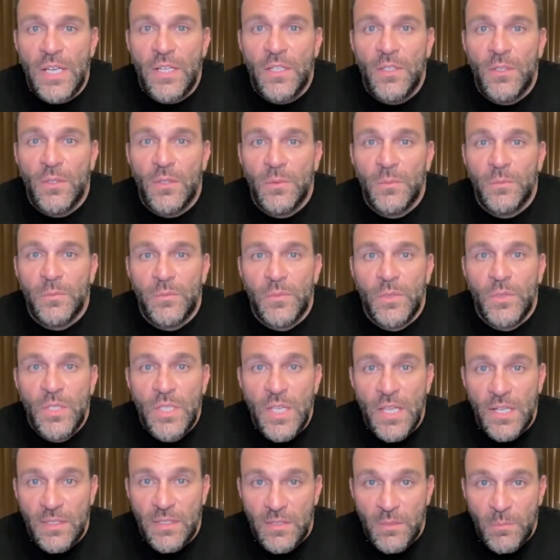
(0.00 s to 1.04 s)
now you
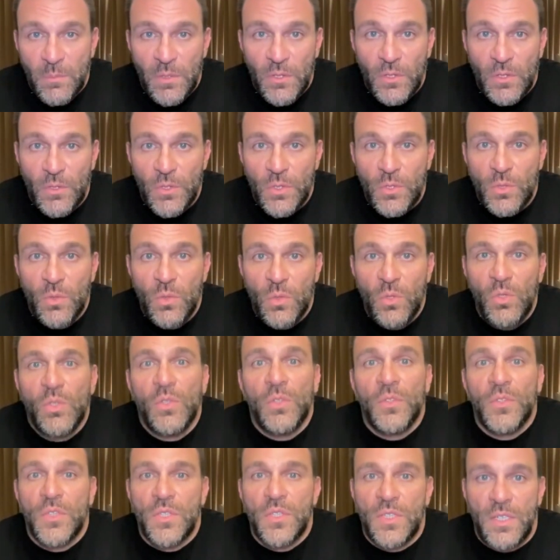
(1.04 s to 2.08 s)
get into middle
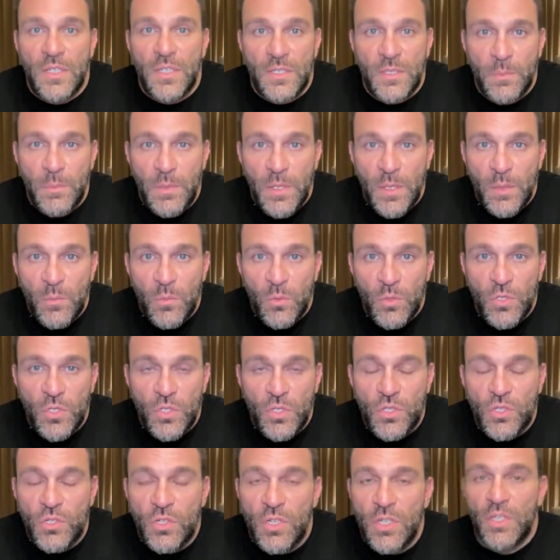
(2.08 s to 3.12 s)
school, starts being more
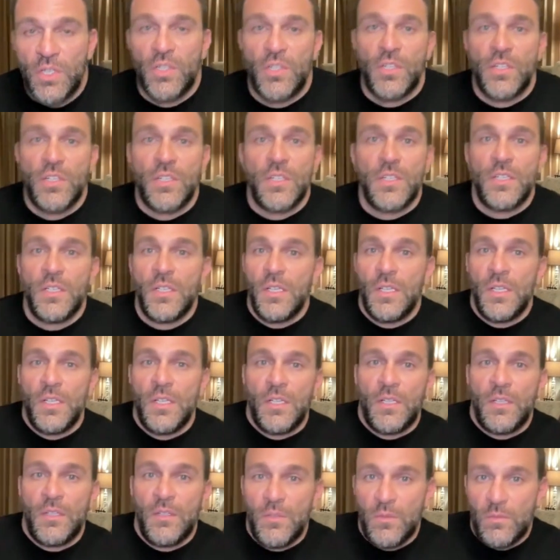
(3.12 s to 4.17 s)
structure.
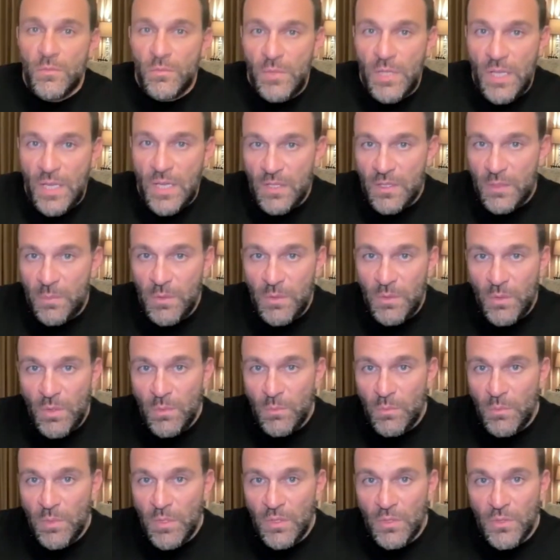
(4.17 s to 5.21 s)
Take us
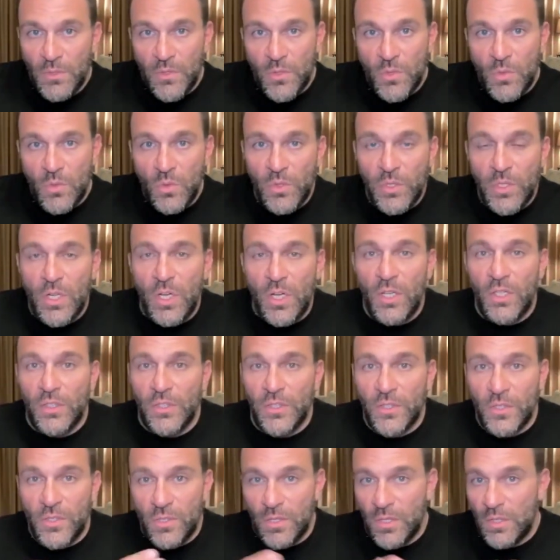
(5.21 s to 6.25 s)
between middle school and
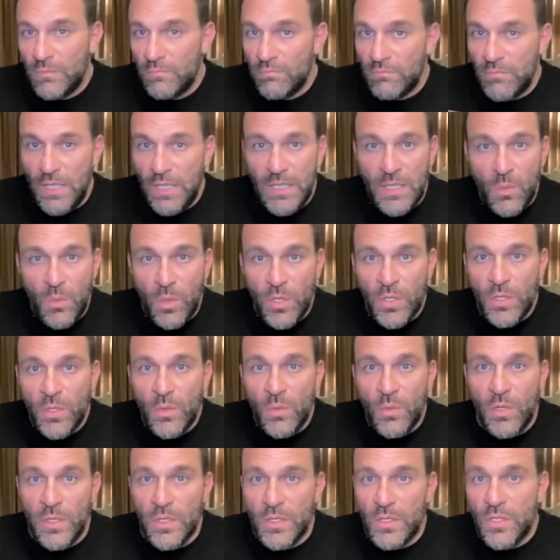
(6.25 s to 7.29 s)
college, like anywhere
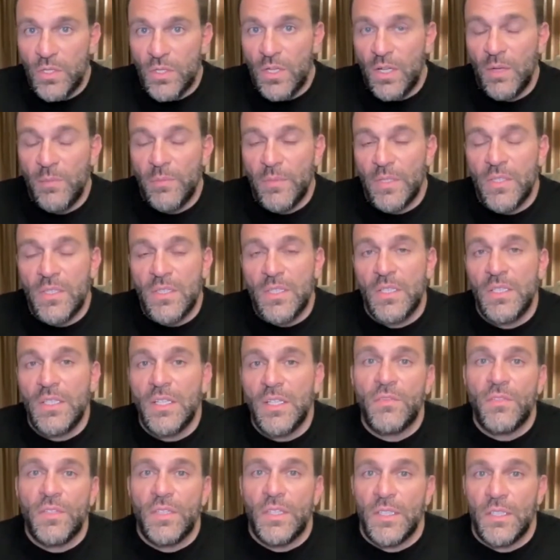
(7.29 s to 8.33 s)
you want to stop that's
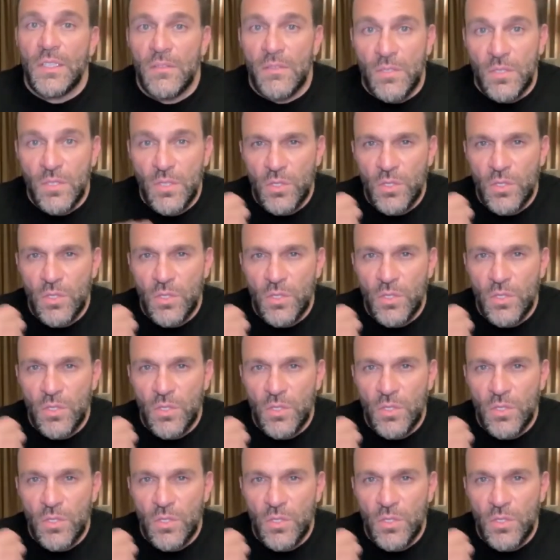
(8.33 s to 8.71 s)
significant. So